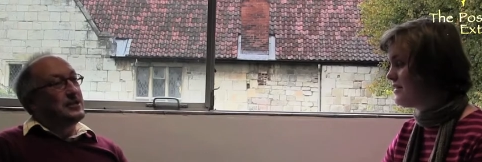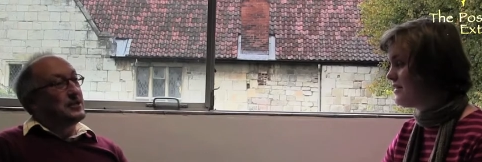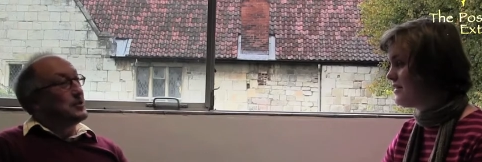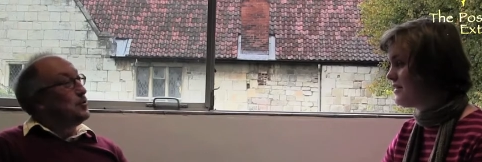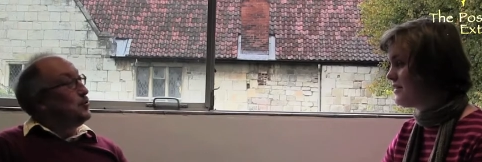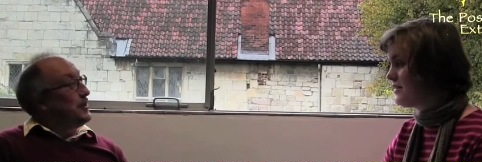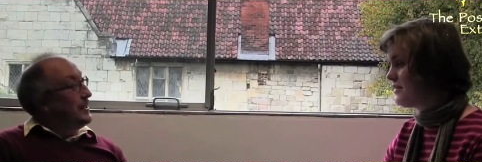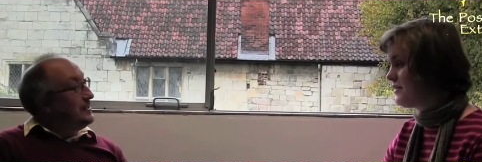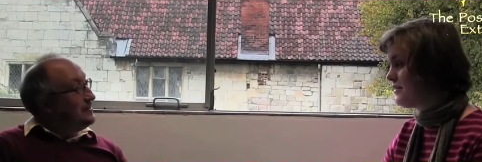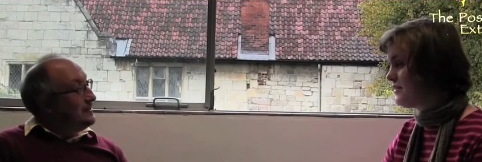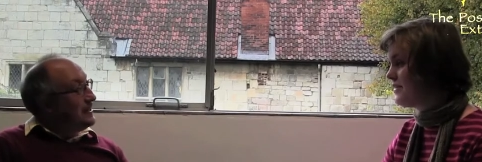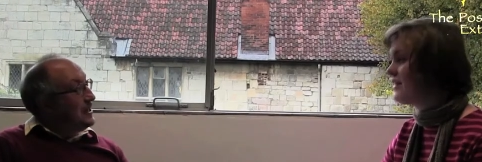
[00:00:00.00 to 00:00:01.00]
Speaker 1: as a school kid,
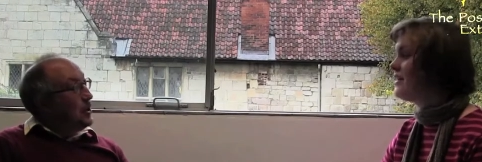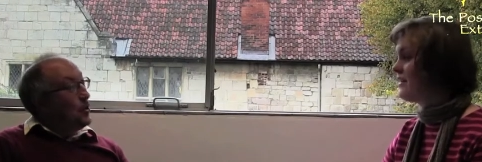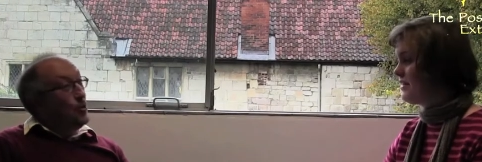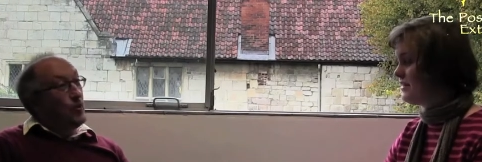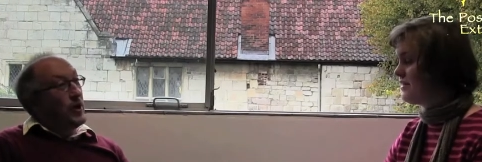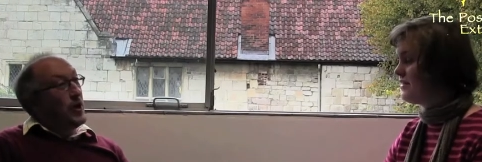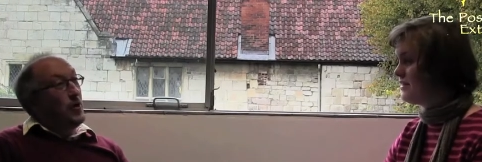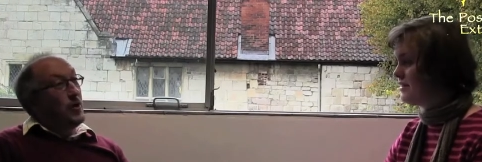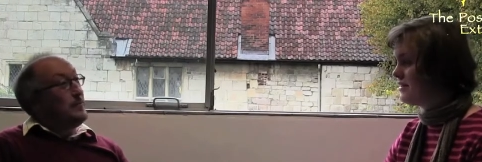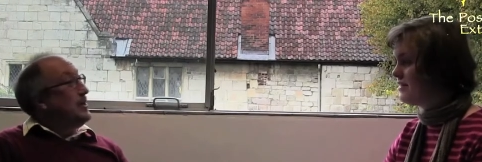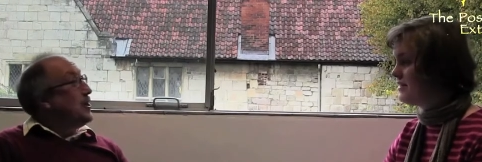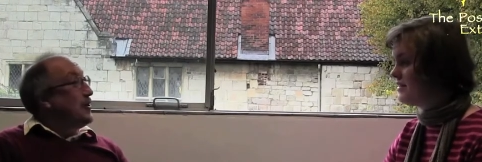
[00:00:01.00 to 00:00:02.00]
although I'd be
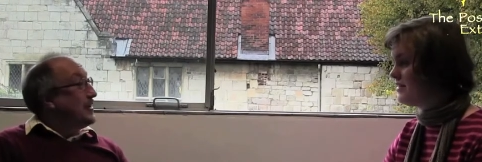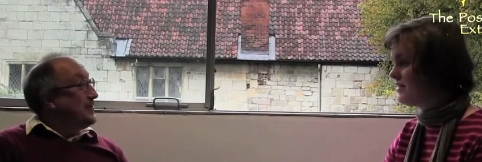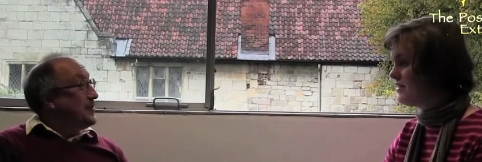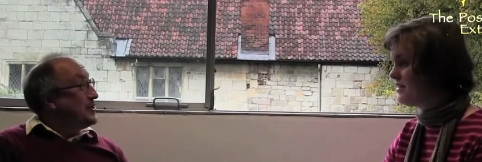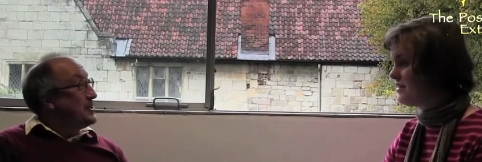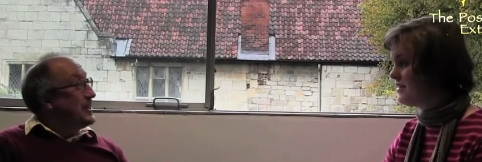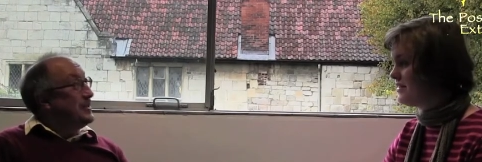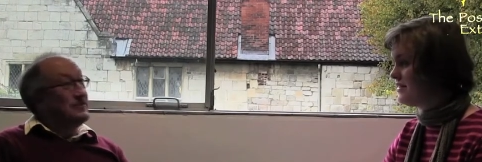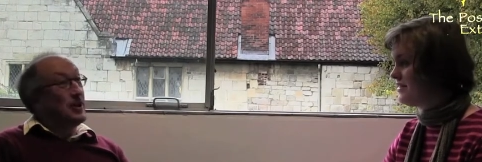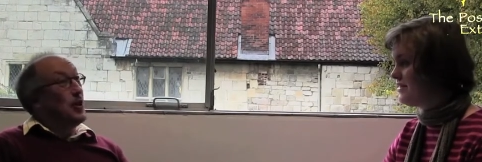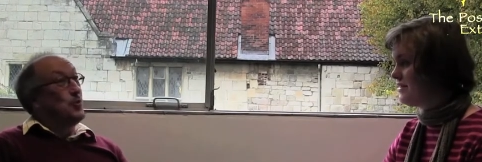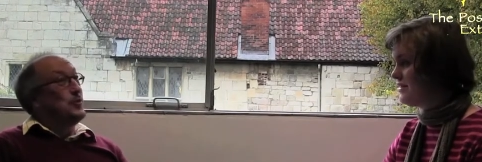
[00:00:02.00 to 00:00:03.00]
lying if I said
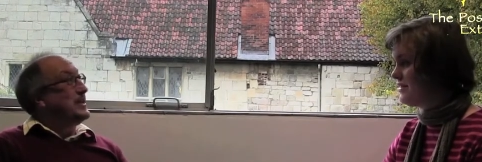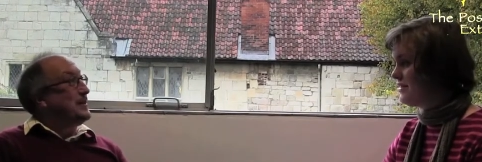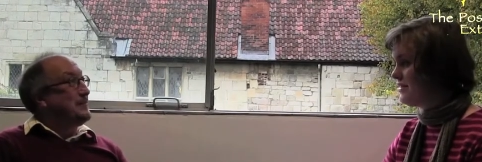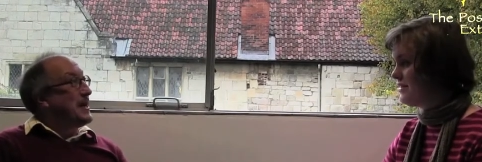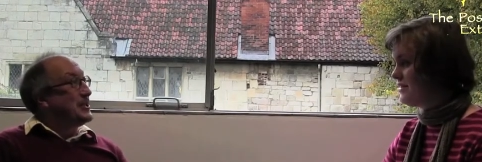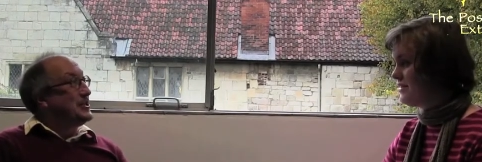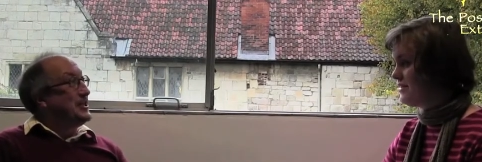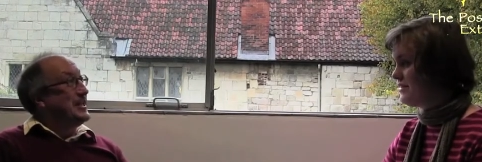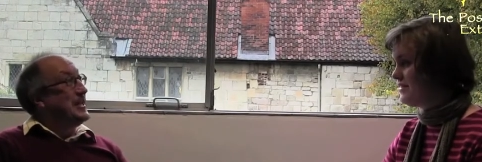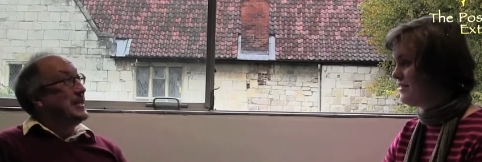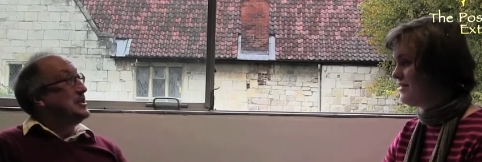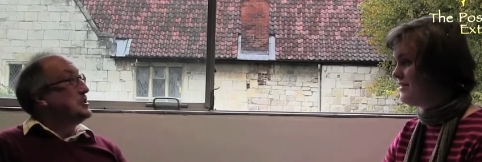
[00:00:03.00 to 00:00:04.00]
I always had a passion in it
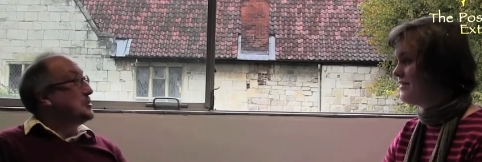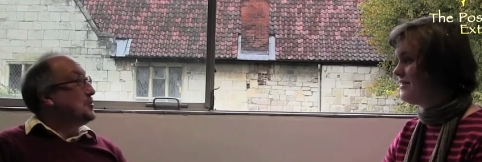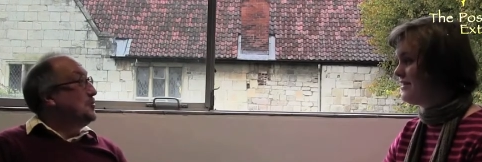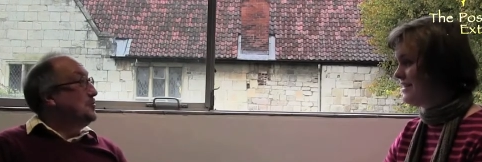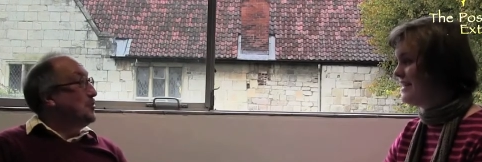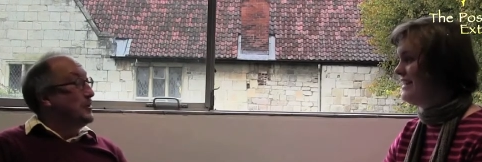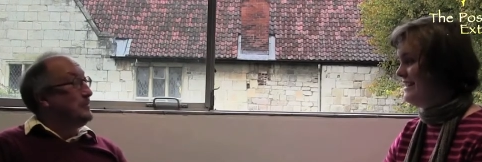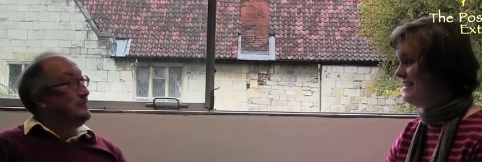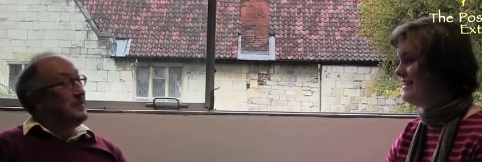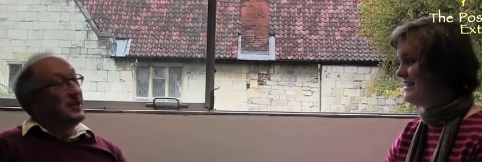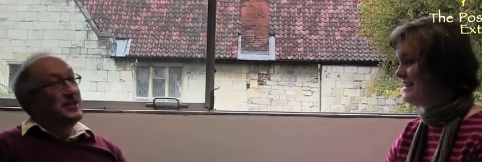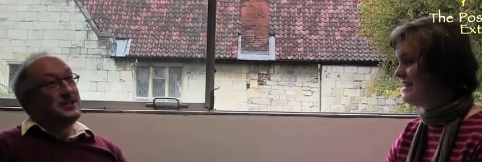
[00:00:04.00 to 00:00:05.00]
and as a schoolboy
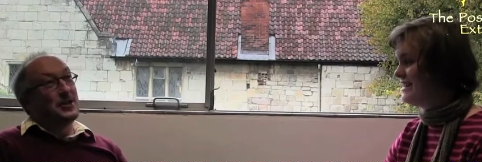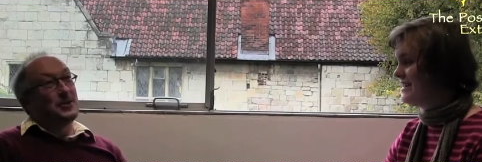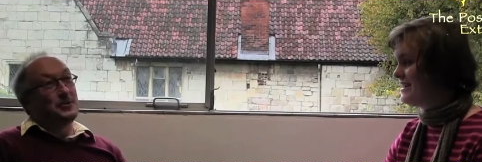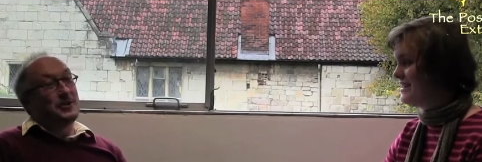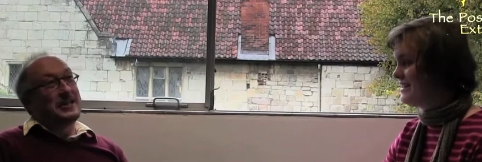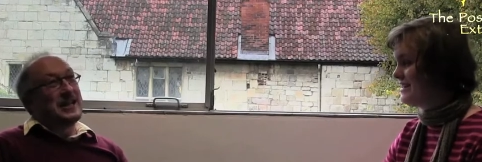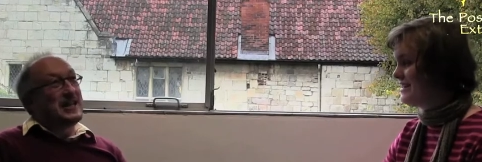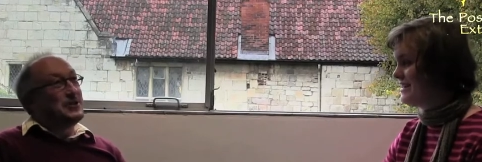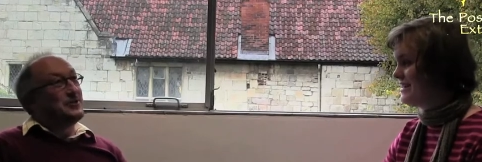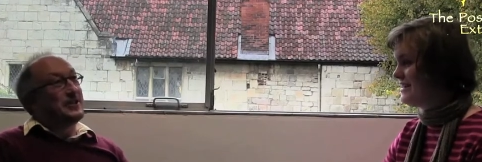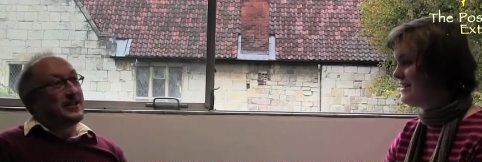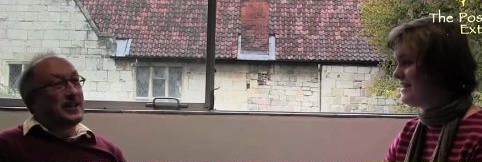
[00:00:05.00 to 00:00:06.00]
dug at weekends or
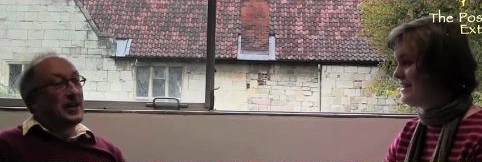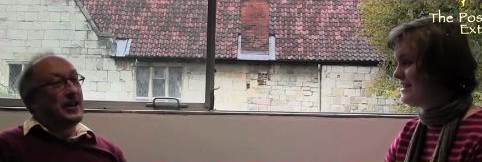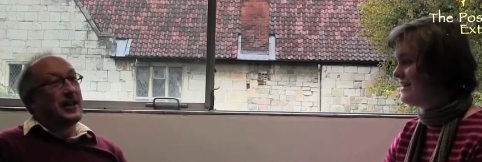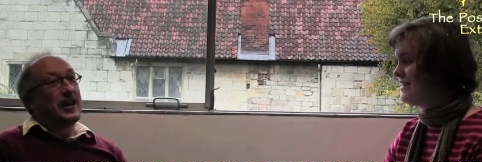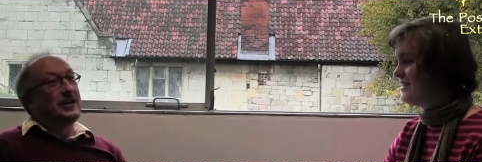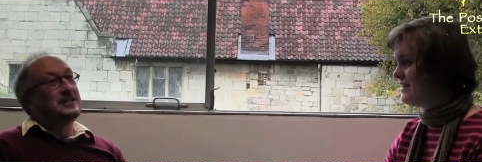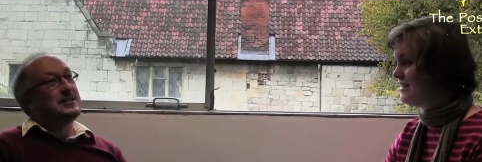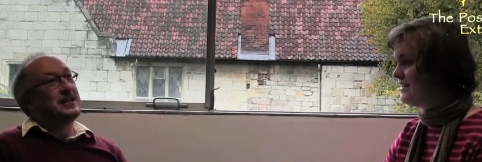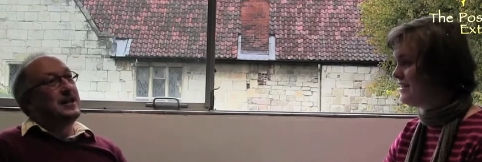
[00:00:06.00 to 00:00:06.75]
anything like that.